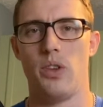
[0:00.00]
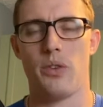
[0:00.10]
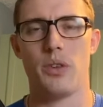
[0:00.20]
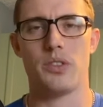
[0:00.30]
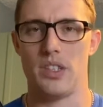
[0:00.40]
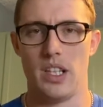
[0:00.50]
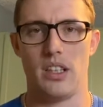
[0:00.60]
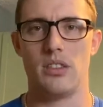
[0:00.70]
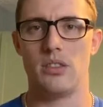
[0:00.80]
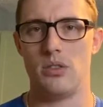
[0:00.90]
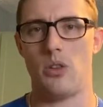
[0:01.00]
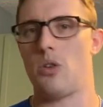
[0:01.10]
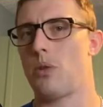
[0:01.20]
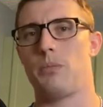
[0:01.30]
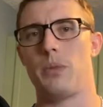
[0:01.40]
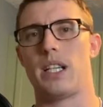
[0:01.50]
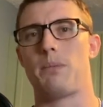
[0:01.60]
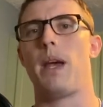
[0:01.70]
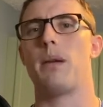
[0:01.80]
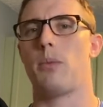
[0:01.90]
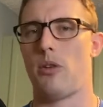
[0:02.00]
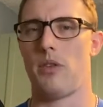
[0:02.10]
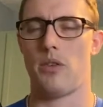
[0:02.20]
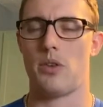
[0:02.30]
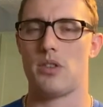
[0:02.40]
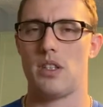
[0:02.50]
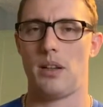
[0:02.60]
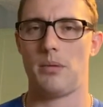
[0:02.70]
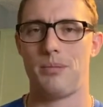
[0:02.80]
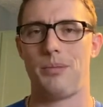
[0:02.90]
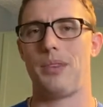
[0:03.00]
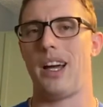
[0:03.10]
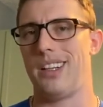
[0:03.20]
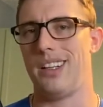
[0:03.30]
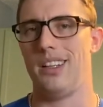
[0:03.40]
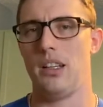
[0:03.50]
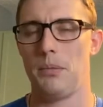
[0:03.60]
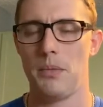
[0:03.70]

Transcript: the first thing or expand more of the first thing ideally.